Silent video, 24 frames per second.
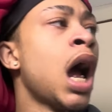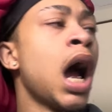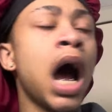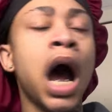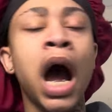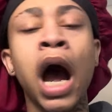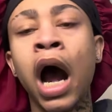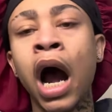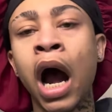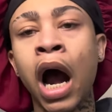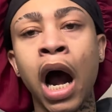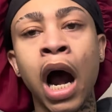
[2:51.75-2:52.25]

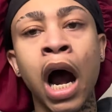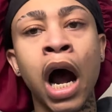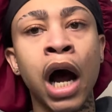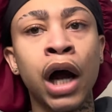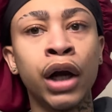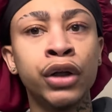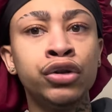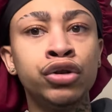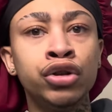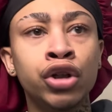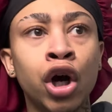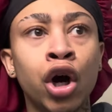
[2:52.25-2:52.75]
I, I
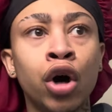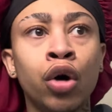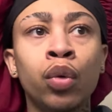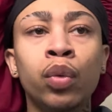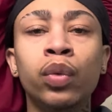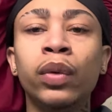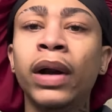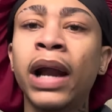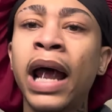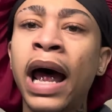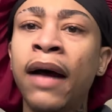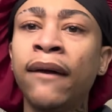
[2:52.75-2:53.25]
know
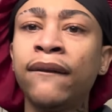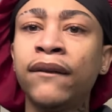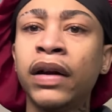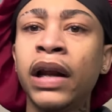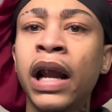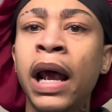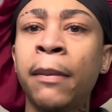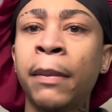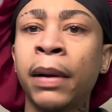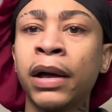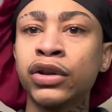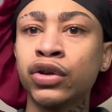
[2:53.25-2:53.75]
laughing
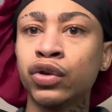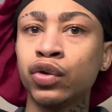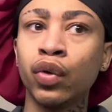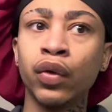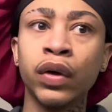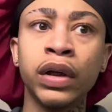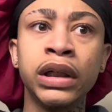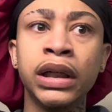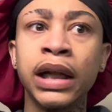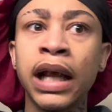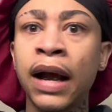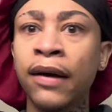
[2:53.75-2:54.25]
at my
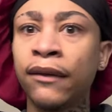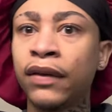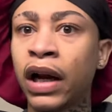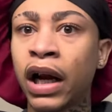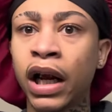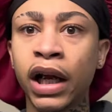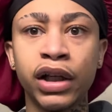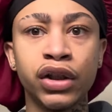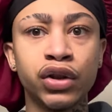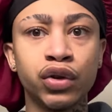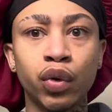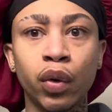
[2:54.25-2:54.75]
story, laughing at
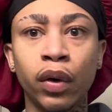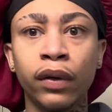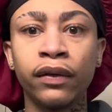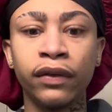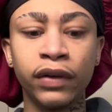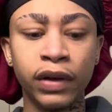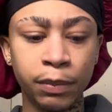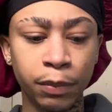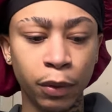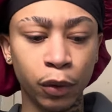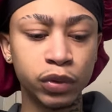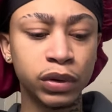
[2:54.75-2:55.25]
his story. If
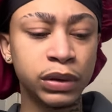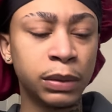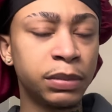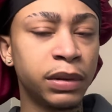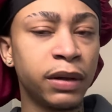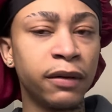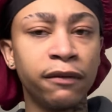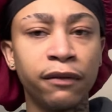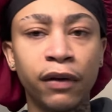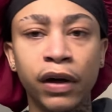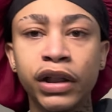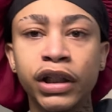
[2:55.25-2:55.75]
he posts
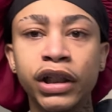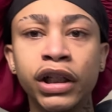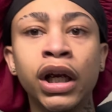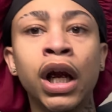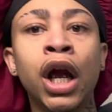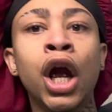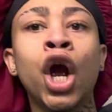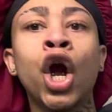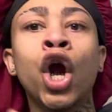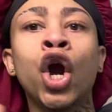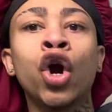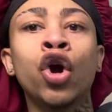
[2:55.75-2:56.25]
something funny,
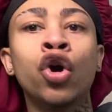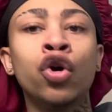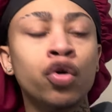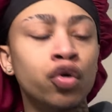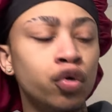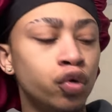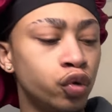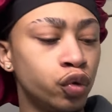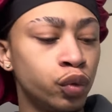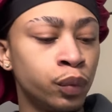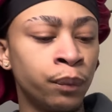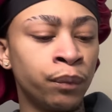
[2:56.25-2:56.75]

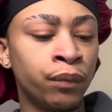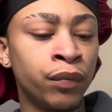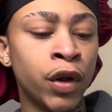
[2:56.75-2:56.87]
cool.